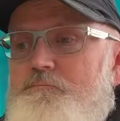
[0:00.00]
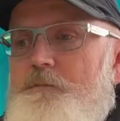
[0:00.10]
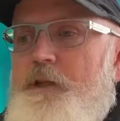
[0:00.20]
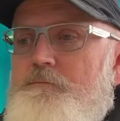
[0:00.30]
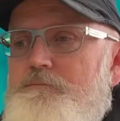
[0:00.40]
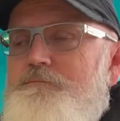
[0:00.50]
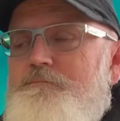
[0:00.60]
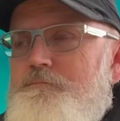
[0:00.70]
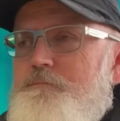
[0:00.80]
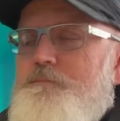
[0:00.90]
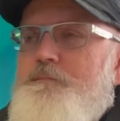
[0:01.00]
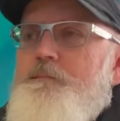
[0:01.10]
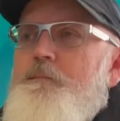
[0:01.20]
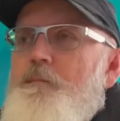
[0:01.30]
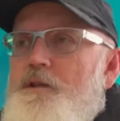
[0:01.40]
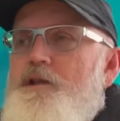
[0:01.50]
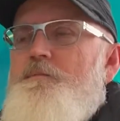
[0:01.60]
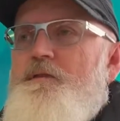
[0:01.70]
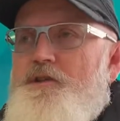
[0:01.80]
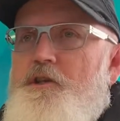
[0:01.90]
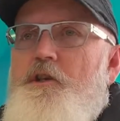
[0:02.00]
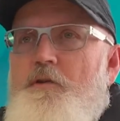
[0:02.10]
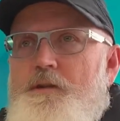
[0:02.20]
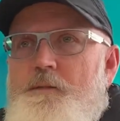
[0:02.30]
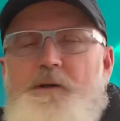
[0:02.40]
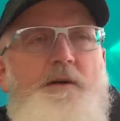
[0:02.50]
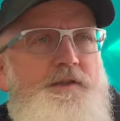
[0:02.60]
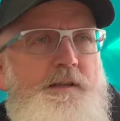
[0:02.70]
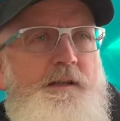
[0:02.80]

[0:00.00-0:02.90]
Yeah. In terms of securing the project,